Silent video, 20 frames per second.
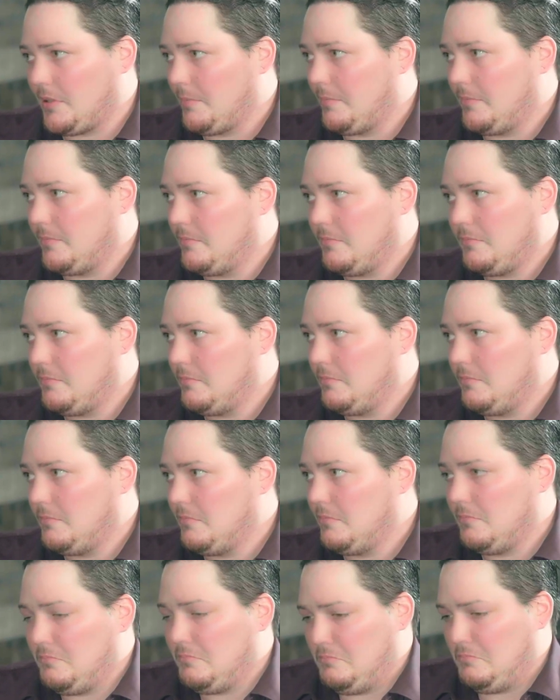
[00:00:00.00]
them
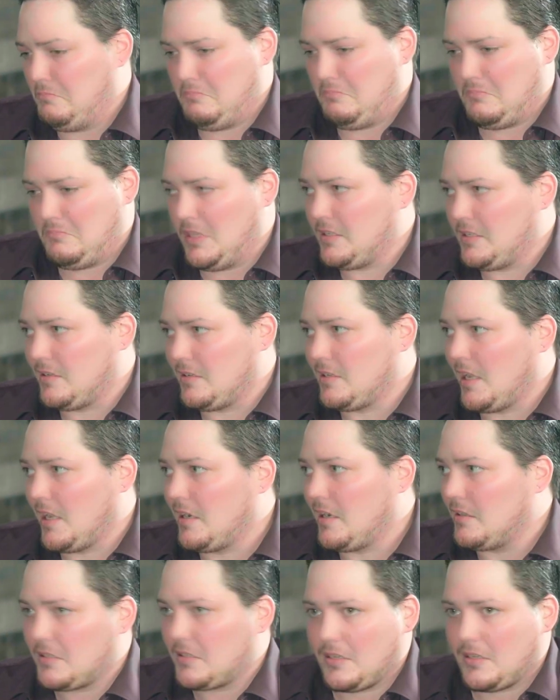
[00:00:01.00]

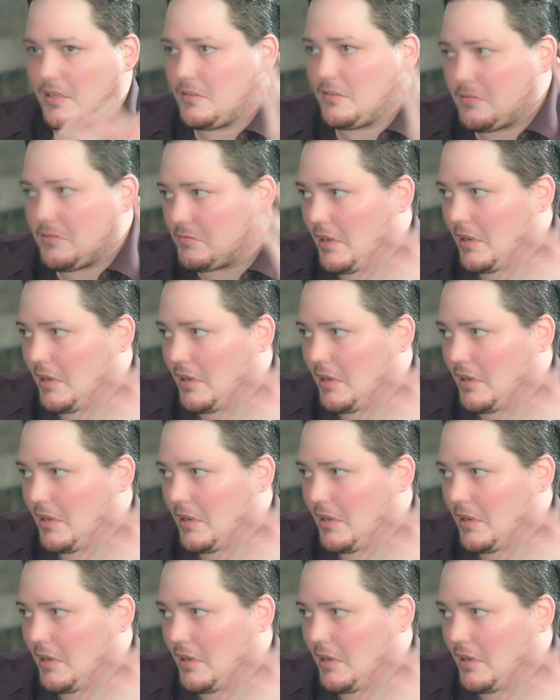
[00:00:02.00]
instantaneously, because